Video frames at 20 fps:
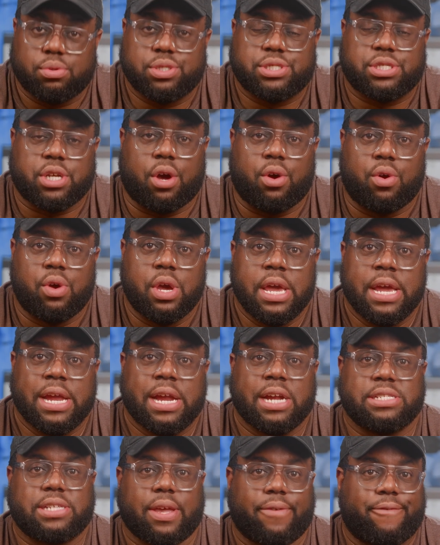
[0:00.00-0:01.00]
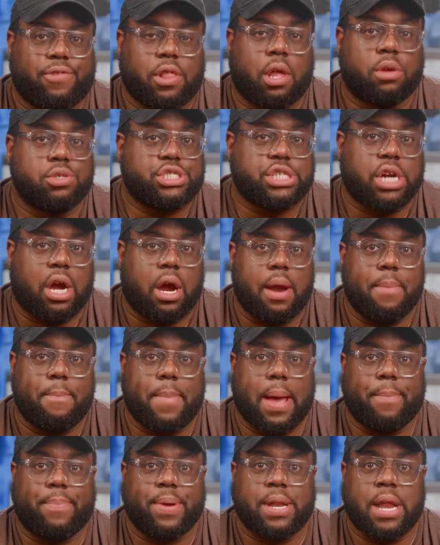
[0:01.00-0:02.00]
So here's a flowchart
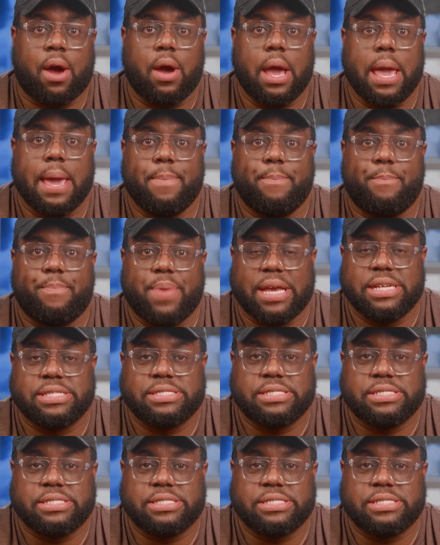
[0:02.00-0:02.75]
mapping out a basic